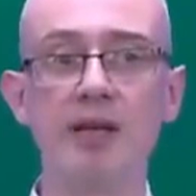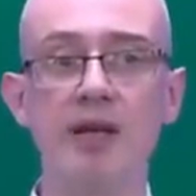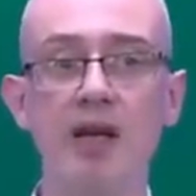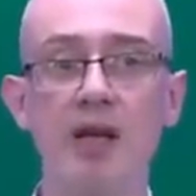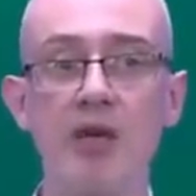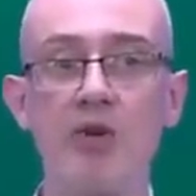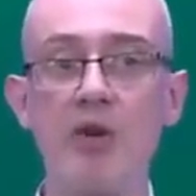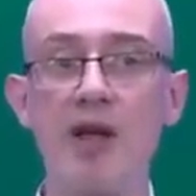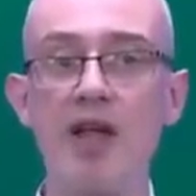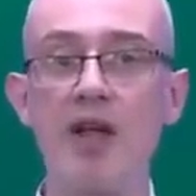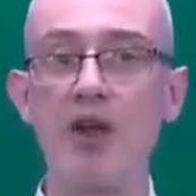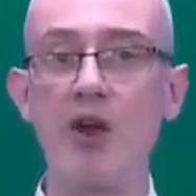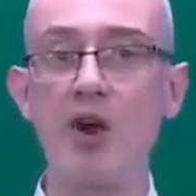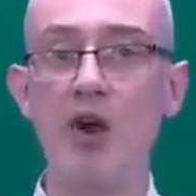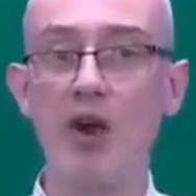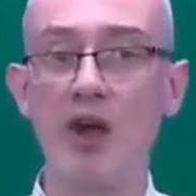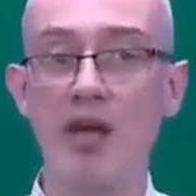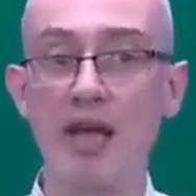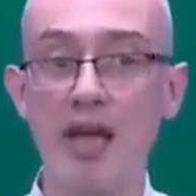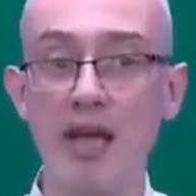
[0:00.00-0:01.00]
A great
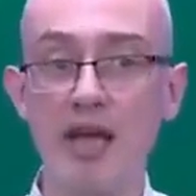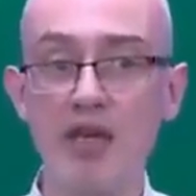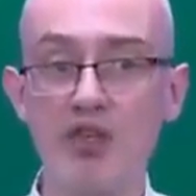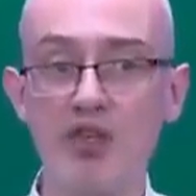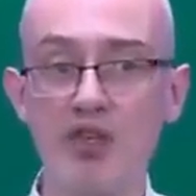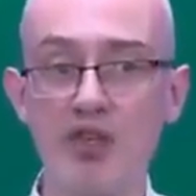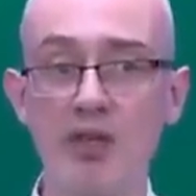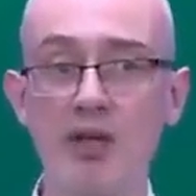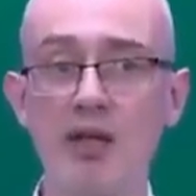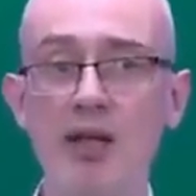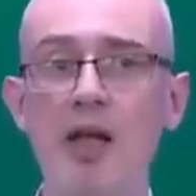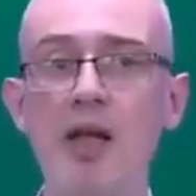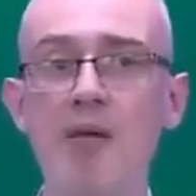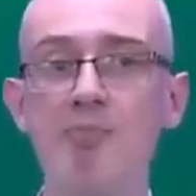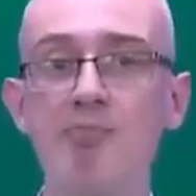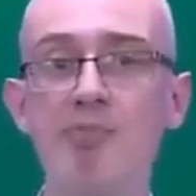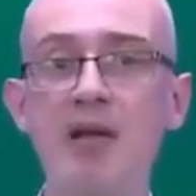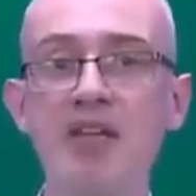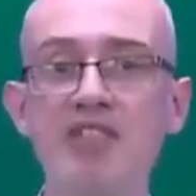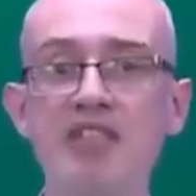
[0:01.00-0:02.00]
collocation,
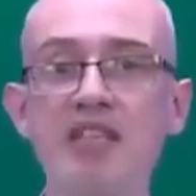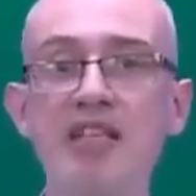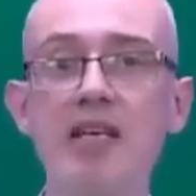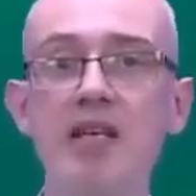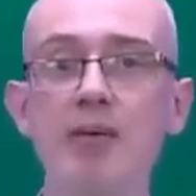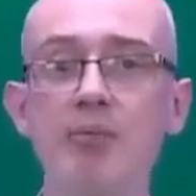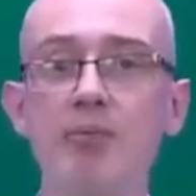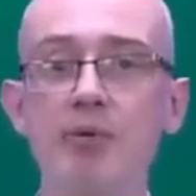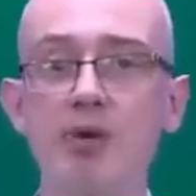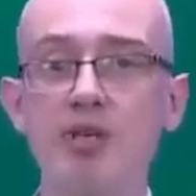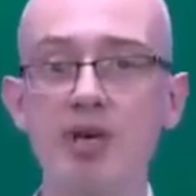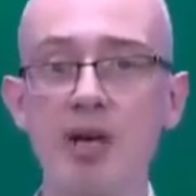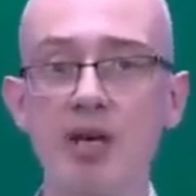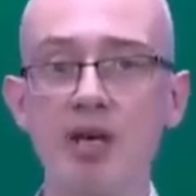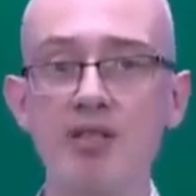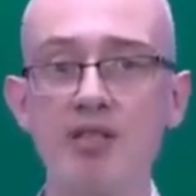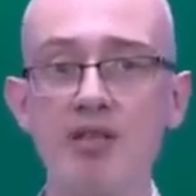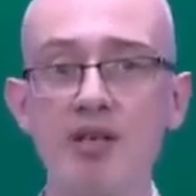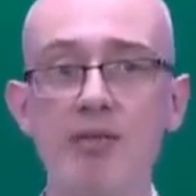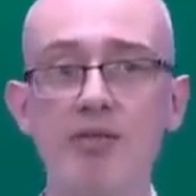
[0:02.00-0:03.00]
busy and
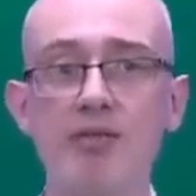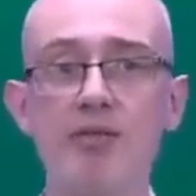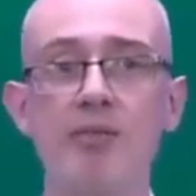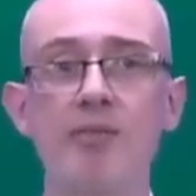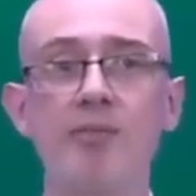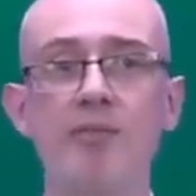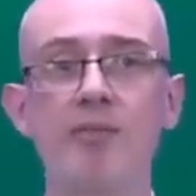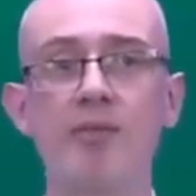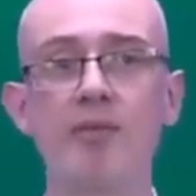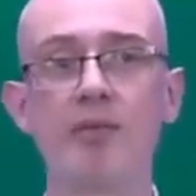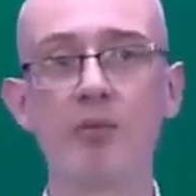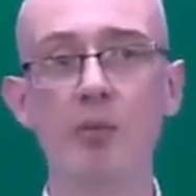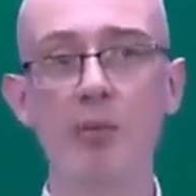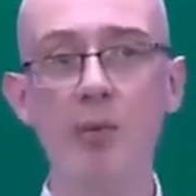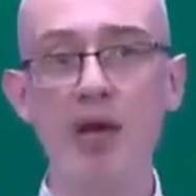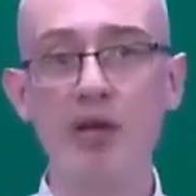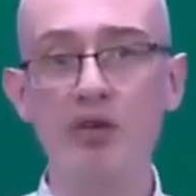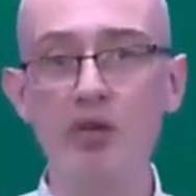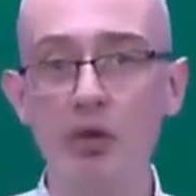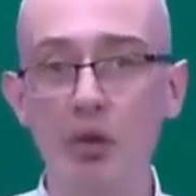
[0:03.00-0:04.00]
productive.
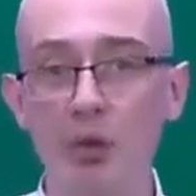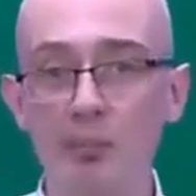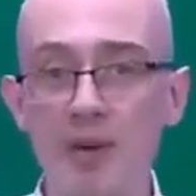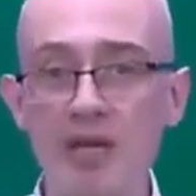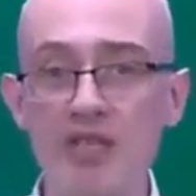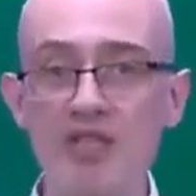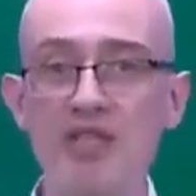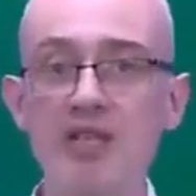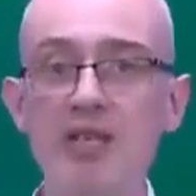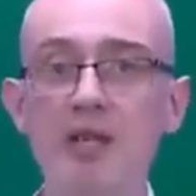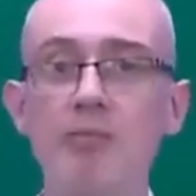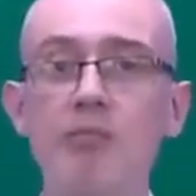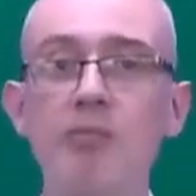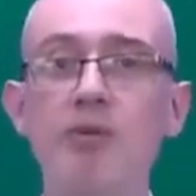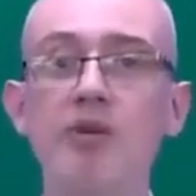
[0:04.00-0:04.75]
When you're busy and